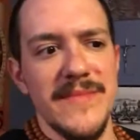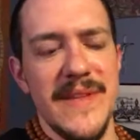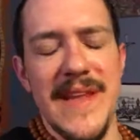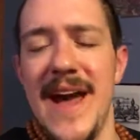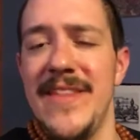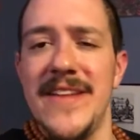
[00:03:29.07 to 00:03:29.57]

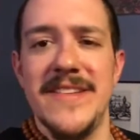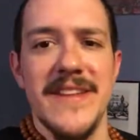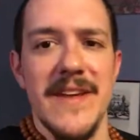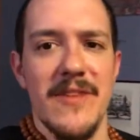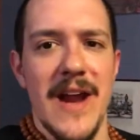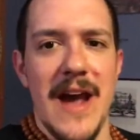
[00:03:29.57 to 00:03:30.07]
yeah, that's
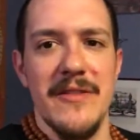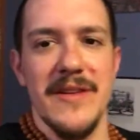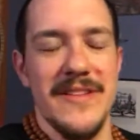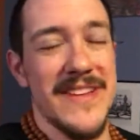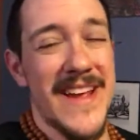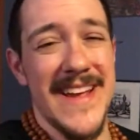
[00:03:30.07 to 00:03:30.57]
never happened.
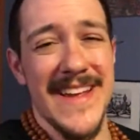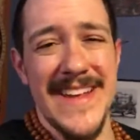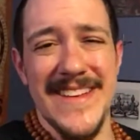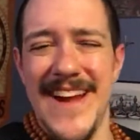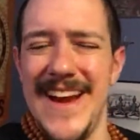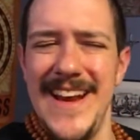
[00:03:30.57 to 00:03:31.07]
It's like
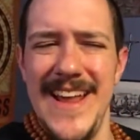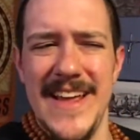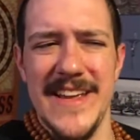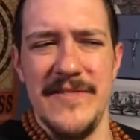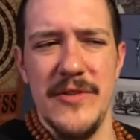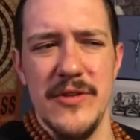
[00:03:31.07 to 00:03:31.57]
it's kind of
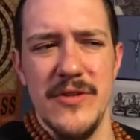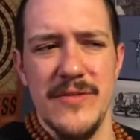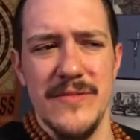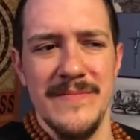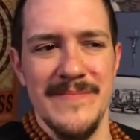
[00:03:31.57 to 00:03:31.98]
like if you're